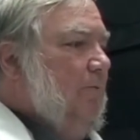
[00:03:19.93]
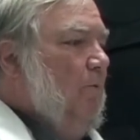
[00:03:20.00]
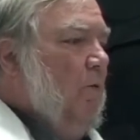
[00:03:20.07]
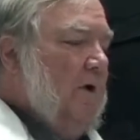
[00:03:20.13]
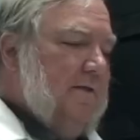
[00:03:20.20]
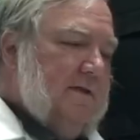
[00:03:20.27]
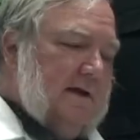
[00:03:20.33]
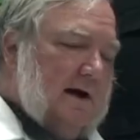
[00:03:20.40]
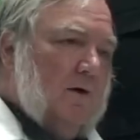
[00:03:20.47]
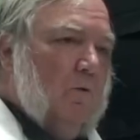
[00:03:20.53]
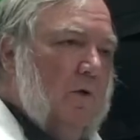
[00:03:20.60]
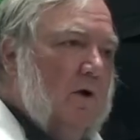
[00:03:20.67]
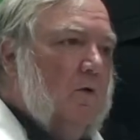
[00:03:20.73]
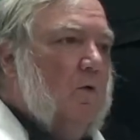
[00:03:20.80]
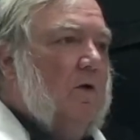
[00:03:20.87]
One thing I
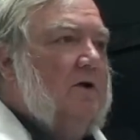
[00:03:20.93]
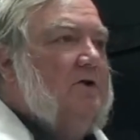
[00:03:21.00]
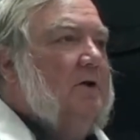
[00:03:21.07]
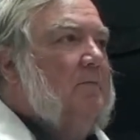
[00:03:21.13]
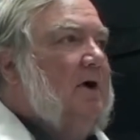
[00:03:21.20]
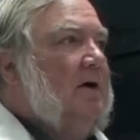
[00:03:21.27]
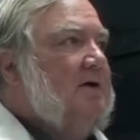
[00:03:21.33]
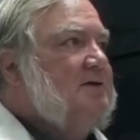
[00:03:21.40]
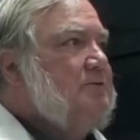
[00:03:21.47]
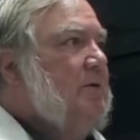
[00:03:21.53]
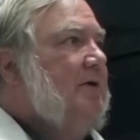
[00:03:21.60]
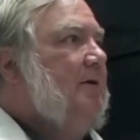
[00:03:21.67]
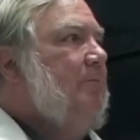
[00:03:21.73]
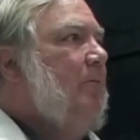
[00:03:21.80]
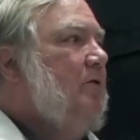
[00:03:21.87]
will warn you about, because one
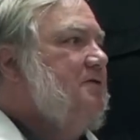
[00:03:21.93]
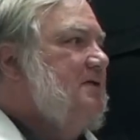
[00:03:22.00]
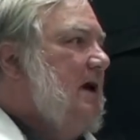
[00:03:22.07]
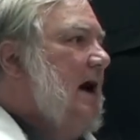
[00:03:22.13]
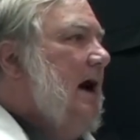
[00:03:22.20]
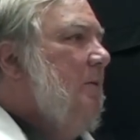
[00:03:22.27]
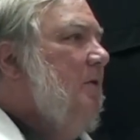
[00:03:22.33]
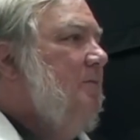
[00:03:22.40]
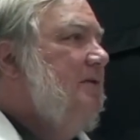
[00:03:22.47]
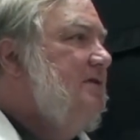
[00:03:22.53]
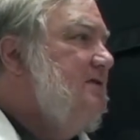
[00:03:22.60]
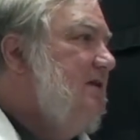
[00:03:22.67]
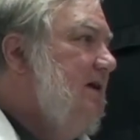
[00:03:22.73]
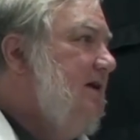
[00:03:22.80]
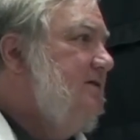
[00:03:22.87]
of the most common
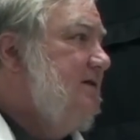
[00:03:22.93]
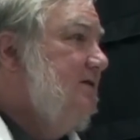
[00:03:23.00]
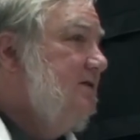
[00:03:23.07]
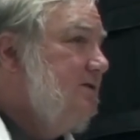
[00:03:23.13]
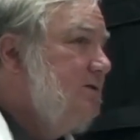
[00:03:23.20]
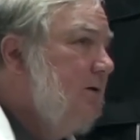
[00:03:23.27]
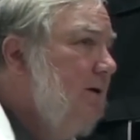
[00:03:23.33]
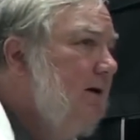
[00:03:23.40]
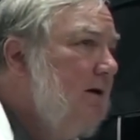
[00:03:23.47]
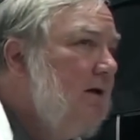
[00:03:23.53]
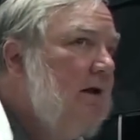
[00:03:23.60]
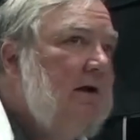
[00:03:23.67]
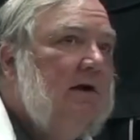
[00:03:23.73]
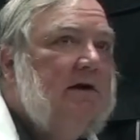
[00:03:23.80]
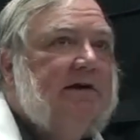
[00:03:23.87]
mistakes in soil
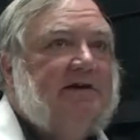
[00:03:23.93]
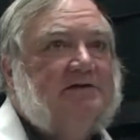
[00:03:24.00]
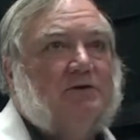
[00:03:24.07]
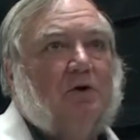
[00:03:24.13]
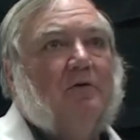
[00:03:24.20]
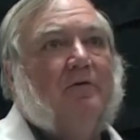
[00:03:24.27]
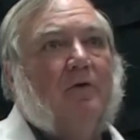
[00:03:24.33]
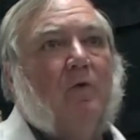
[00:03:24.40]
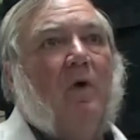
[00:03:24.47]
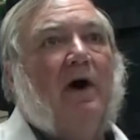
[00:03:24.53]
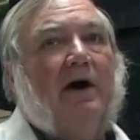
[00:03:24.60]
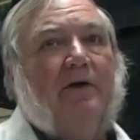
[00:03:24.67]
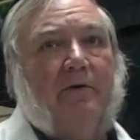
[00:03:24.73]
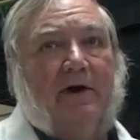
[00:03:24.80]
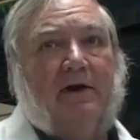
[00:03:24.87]
is
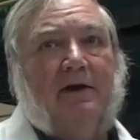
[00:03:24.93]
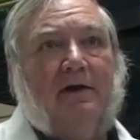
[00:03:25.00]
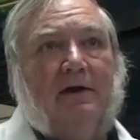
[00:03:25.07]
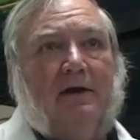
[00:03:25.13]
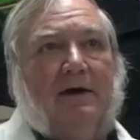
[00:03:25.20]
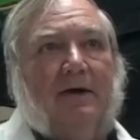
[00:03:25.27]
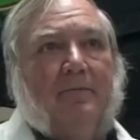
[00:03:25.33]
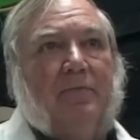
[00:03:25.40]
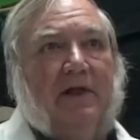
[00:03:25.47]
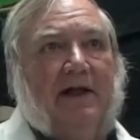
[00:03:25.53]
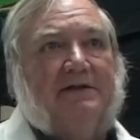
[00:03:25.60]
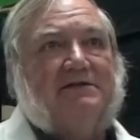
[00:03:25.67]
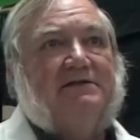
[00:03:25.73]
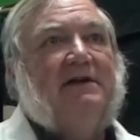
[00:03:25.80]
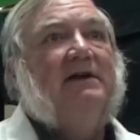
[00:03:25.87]
overwatering.
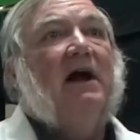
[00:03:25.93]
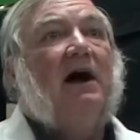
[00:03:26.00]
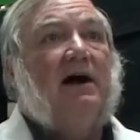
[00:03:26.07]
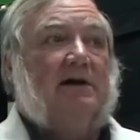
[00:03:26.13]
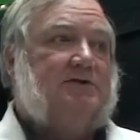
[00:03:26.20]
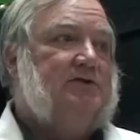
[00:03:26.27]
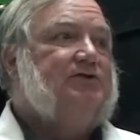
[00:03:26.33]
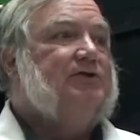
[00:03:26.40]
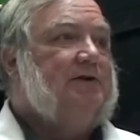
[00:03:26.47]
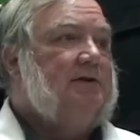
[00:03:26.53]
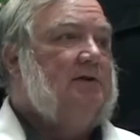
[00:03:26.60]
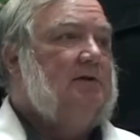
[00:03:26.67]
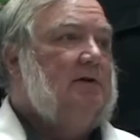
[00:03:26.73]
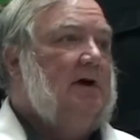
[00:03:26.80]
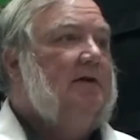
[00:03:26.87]
Plants need oxygen,
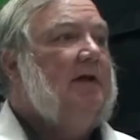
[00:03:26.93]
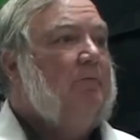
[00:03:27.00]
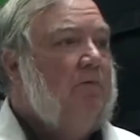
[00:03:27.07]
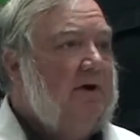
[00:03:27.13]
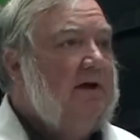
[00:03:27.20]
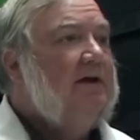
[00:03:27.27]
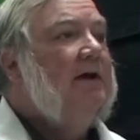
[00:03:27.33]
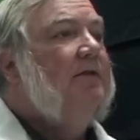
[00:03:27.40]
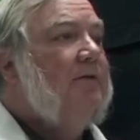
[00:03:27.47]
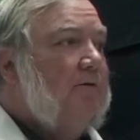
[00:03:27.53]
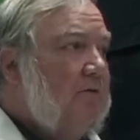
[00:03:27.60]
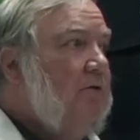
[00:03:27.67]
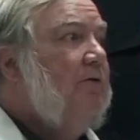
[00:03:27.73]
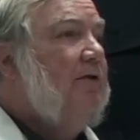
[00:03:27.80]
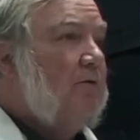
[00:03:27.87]
and they bring it in
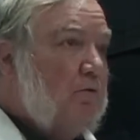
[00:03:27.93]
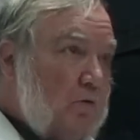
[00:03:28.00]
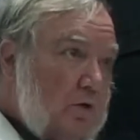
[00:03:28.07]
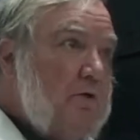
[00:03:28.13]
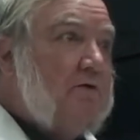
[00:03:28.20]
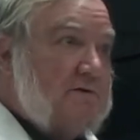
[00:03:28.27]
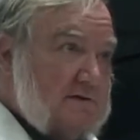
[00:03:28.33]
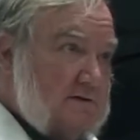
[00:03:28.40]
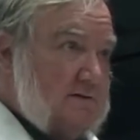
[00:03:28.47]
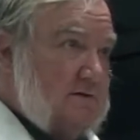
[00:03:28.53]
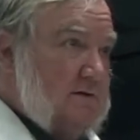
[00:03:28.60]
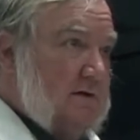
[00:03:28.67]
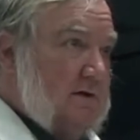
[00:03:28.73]
through the roots.